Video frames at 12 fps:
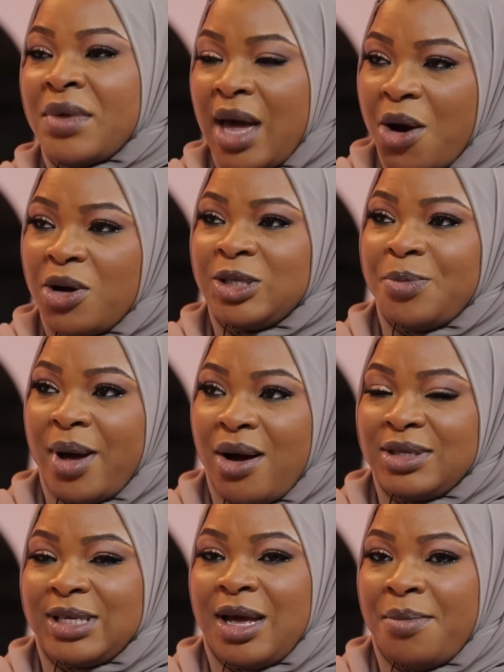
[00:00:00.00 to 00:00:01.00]
I was
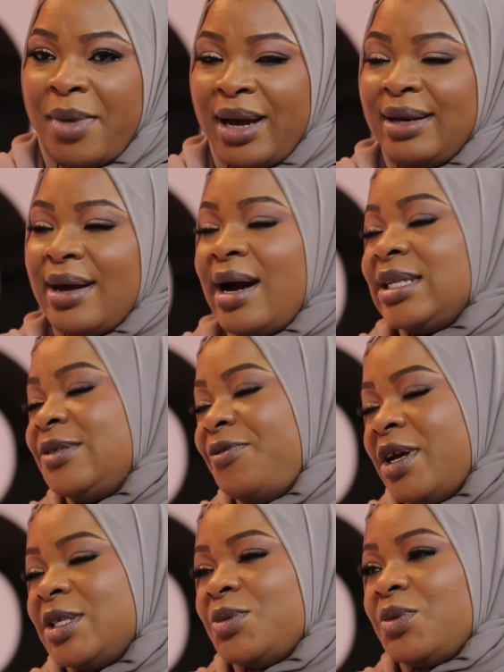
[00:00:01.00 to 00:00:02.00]
bounced, and my dad's
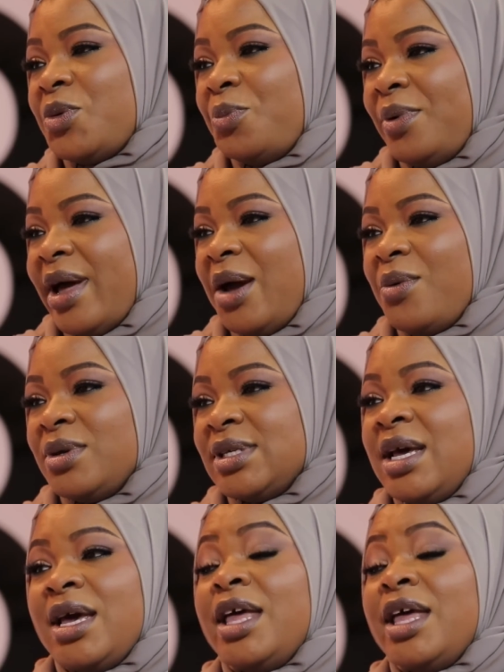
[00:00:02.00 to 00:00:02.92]
first reply was,